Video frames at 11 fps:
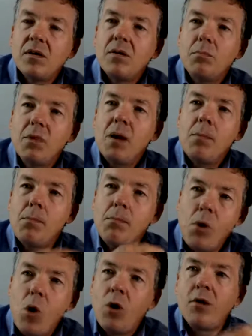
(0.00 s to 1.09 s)

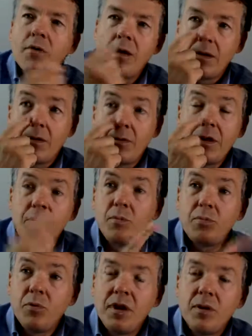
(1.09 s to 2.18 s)
Memorial. We
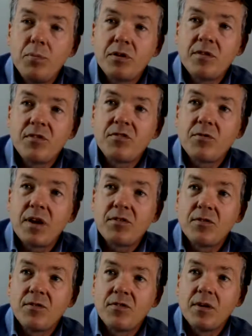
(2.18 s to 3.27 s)
didn't put the
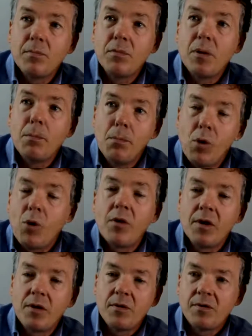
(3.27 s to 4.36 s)
stressors in.
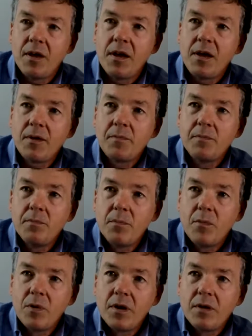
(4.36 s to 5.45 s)
Memorial Day.
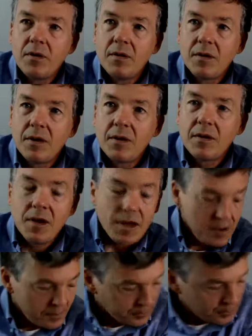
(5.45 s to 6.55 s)
Okay.